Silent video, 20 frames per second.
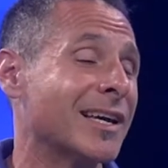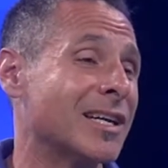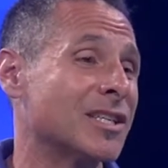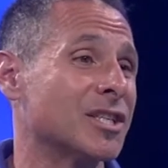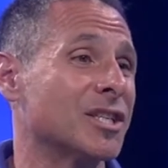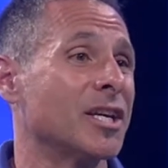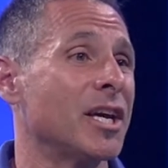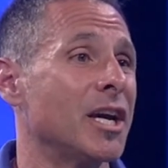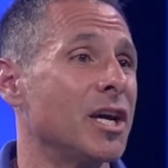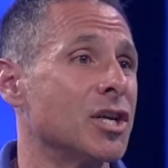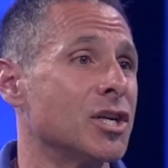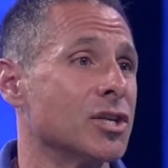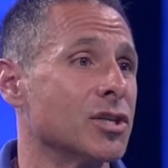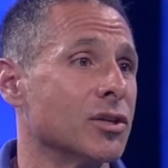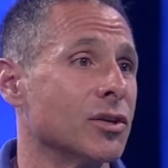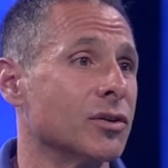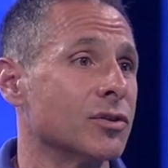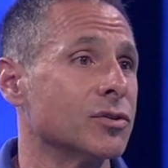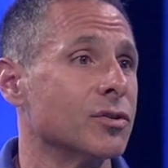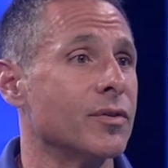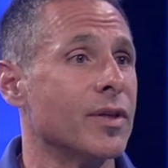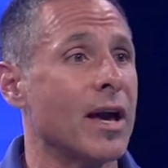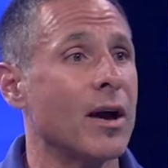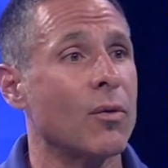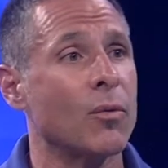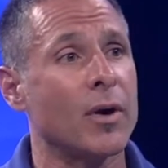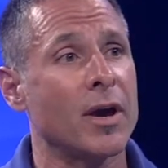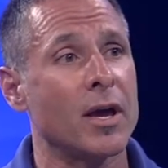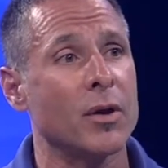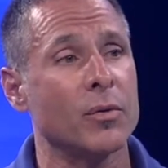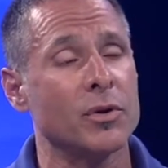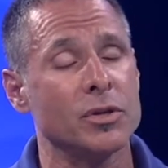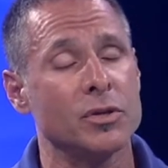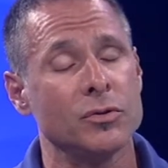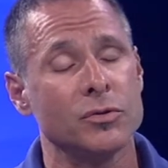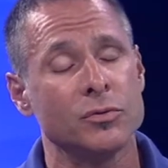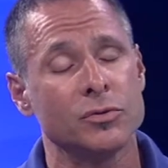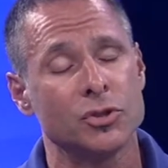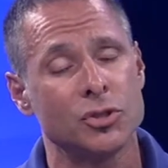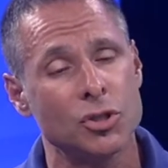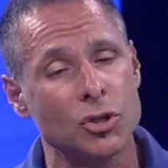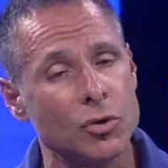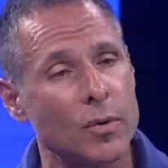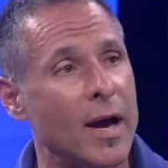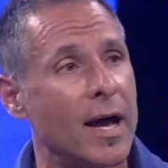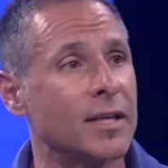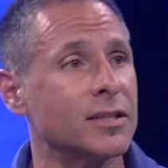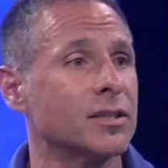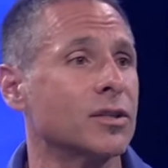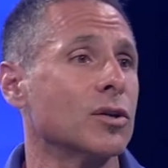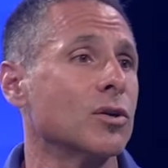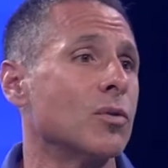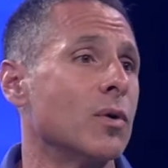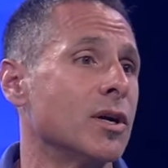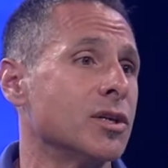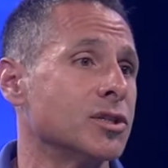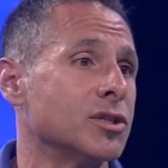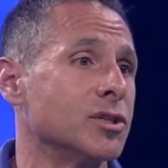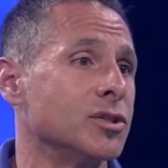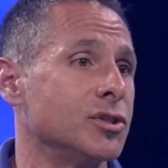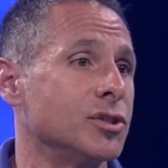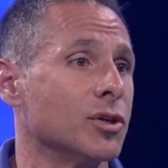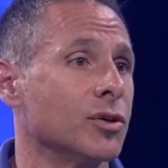educational so that way when you do ask the questions,